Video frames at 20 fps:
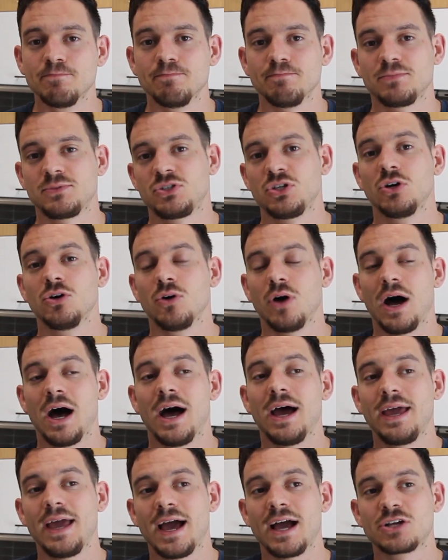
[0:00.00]
So
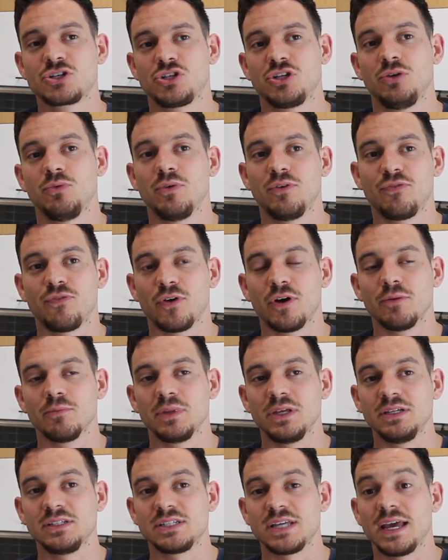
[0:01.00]
I actually would
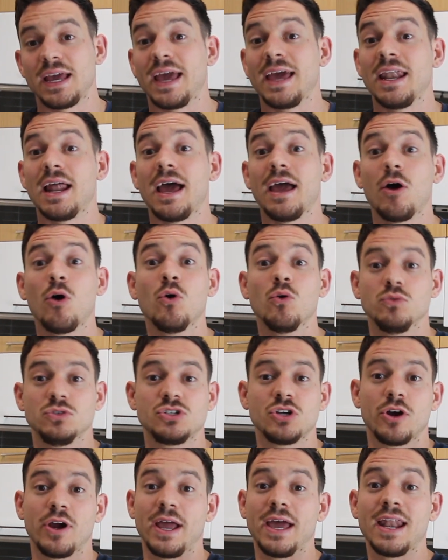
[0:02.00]
firmly say, and I
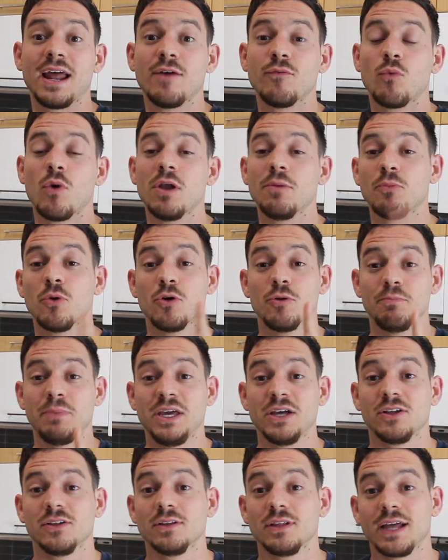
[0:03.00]
have one more
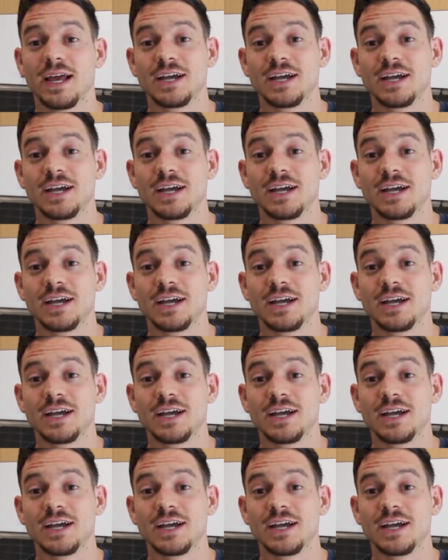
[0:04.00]
meal,